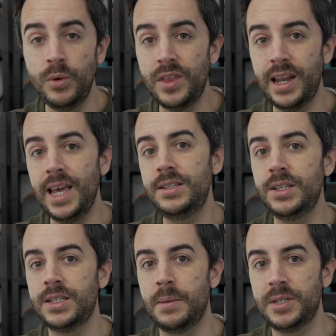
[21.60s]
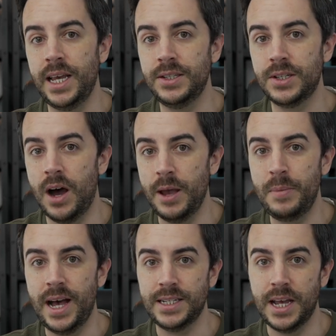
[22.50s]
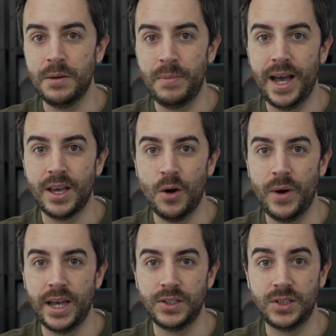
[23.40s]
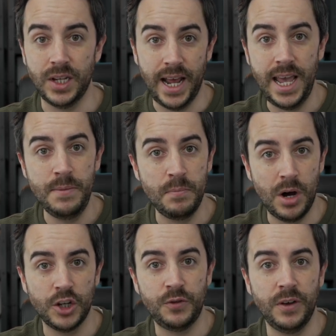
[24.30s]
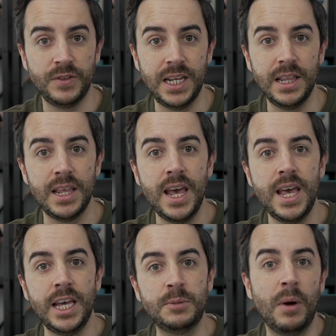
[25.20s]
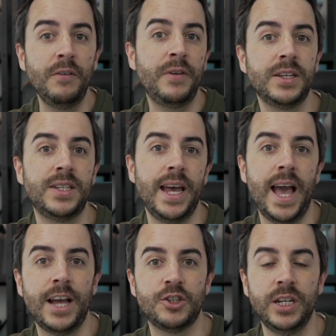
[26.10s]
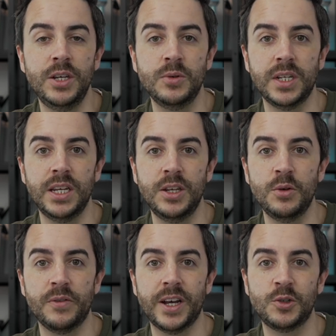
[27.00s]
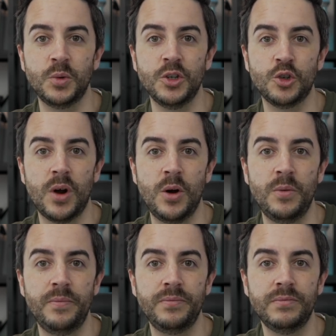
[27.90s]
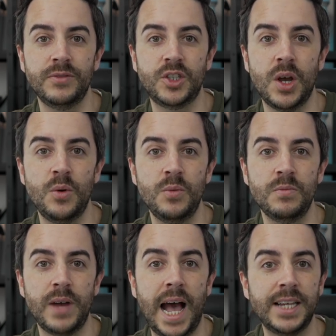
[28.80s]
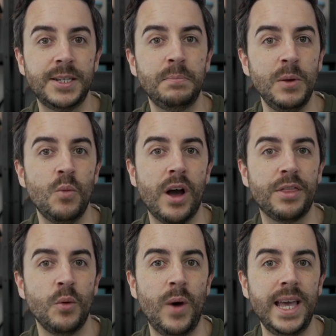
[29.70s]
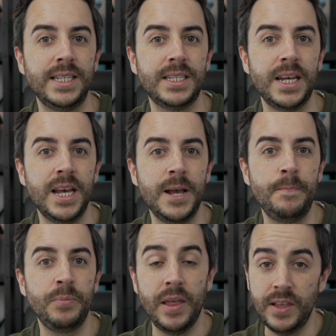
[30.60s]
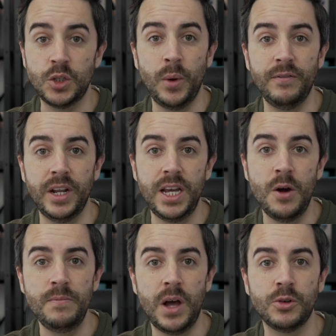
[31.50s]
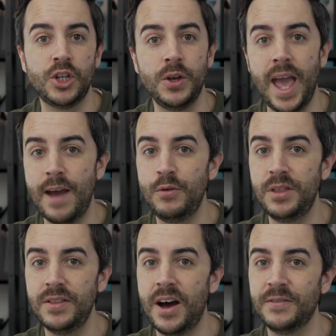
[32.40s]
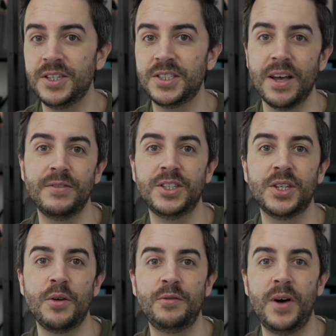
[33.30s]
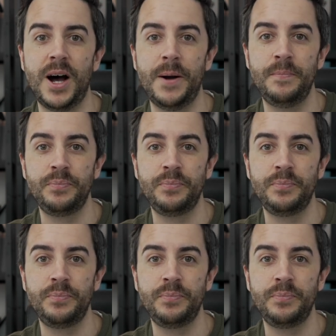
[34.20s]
with the latest updates to iPad and Mac OS, today, March 15th, is my first day actually using Universal Control. So has it been worth the wait? In this quick video, I'll show you everything that I've discovered so far.